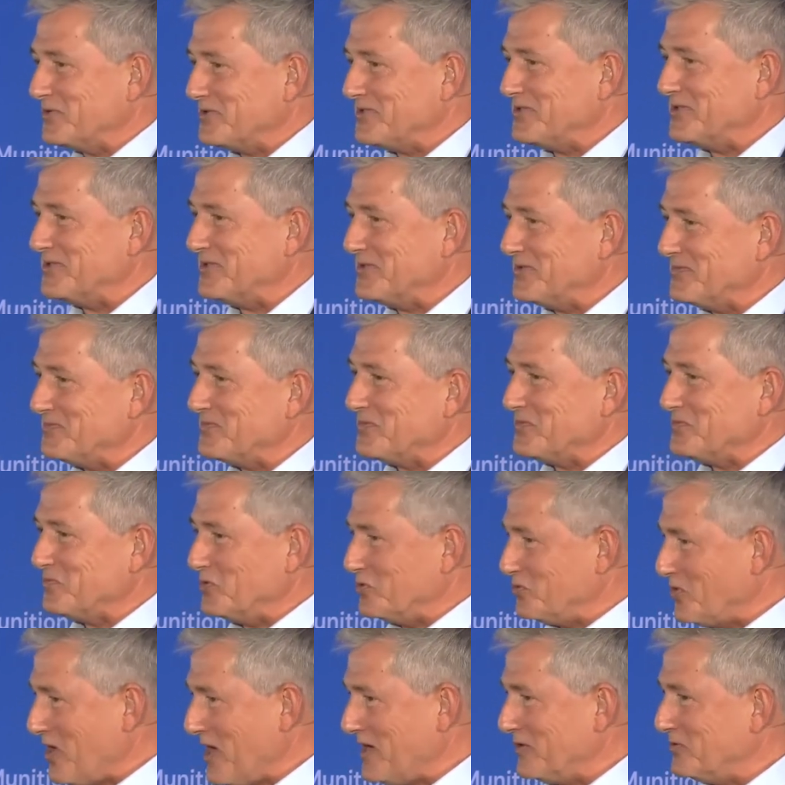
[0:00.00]
We're still
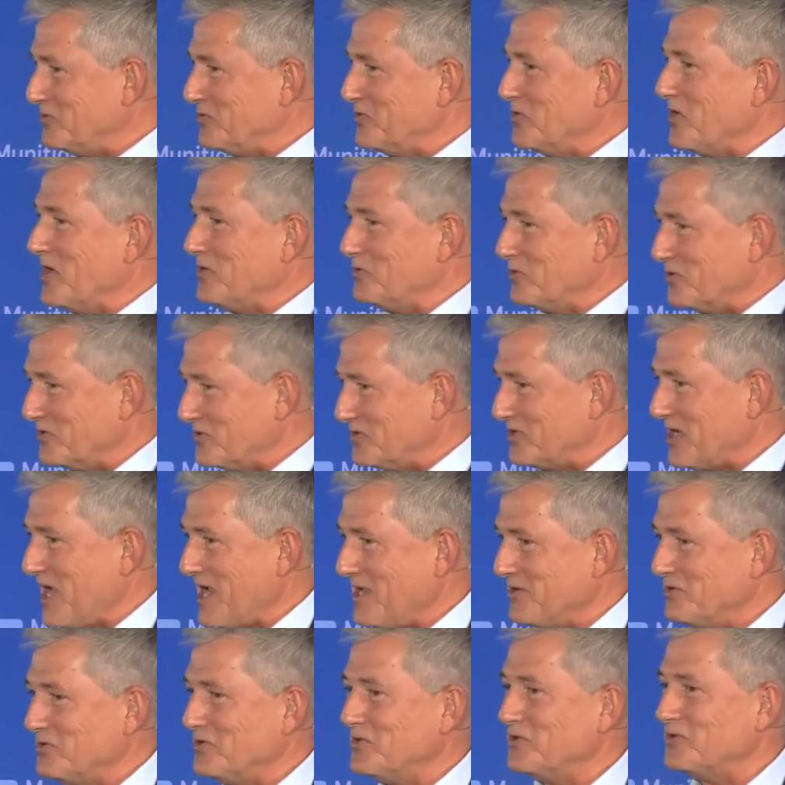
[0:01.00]
trying to
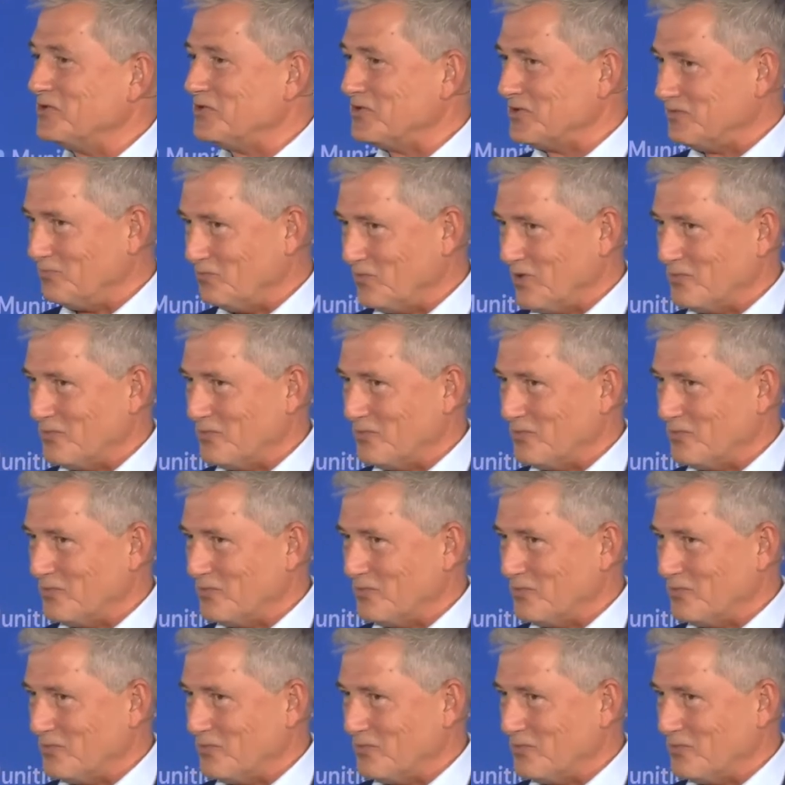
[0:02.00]
understand it.